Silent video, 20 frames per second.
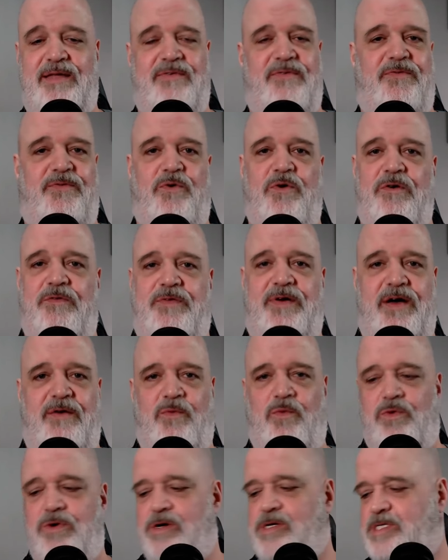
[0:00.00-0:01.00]
four or five
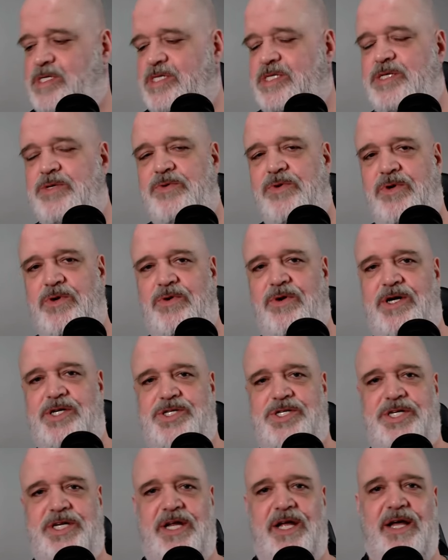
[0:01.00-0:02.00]
words into a
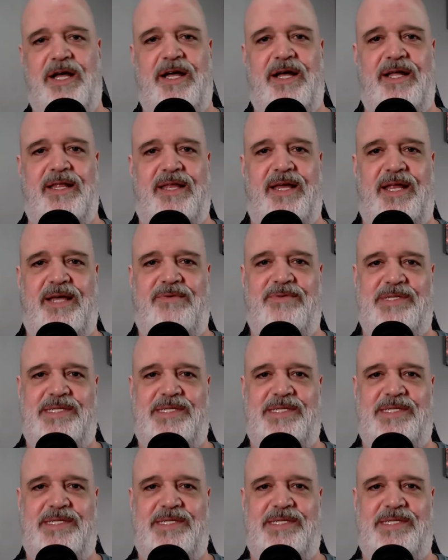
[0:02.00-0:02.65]
question that he was